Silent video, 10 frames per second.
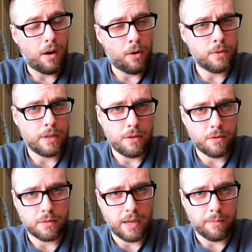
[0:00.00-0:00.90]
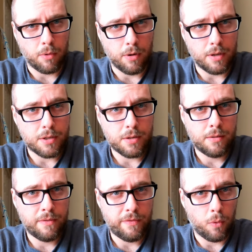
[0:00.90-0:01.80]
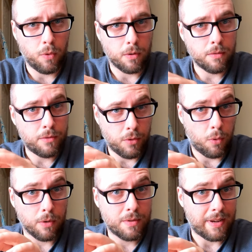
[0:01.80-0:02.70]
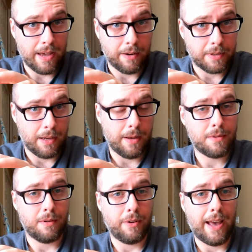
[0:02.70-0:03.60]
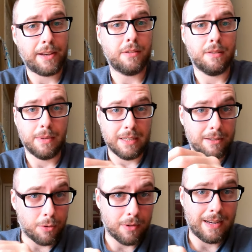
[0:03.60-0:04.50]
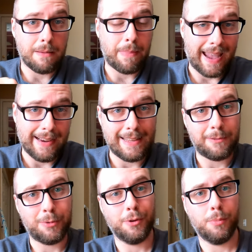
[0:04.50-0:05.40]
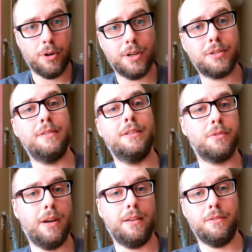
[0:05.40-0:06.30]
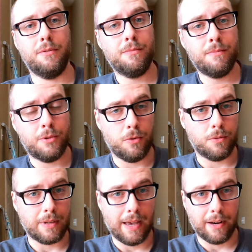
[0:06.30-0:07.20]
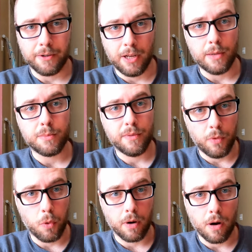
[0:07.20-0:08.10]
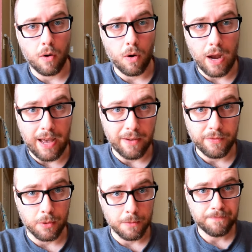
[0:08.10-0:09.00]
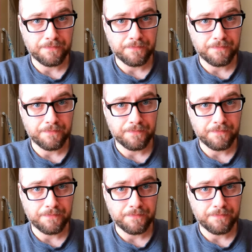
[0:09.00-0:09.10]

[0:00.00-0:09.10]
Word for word: only use that brush for your cyanotype. So don't actually be doing any painting with your brush and then try to do cyanotypes before or after.